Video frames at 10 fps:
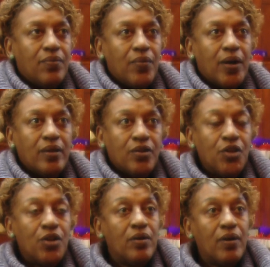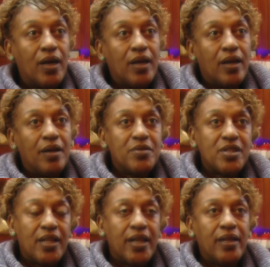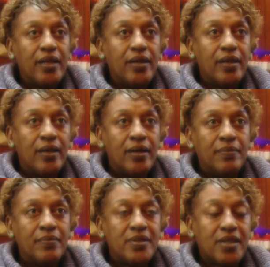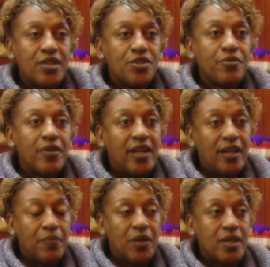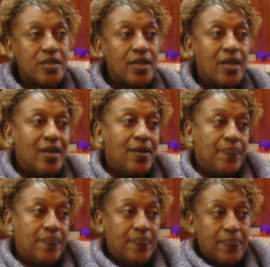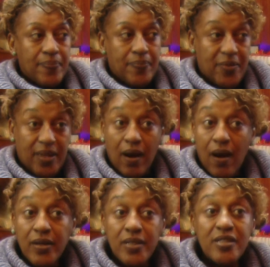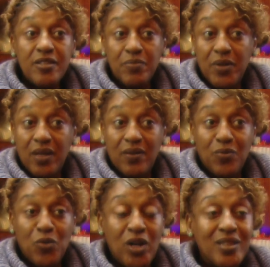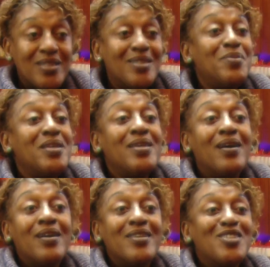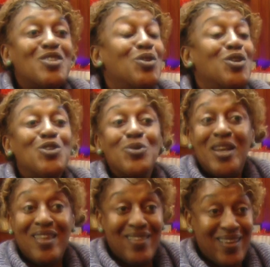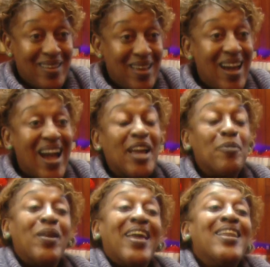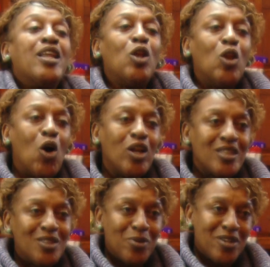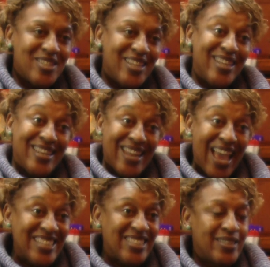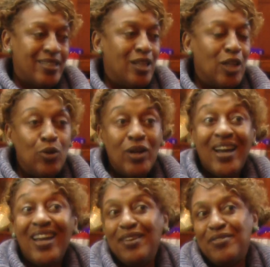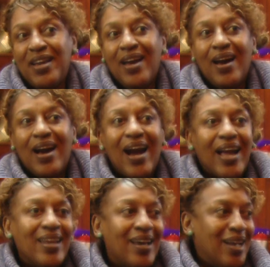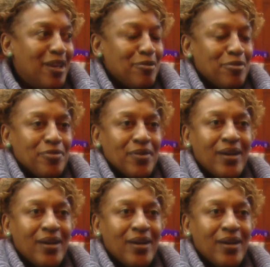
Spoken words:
Well, I'm slightly schizophrenic, because the artist in me wants to be the artist who can do anything. I can play any lawless person, any nasty, low life, high life,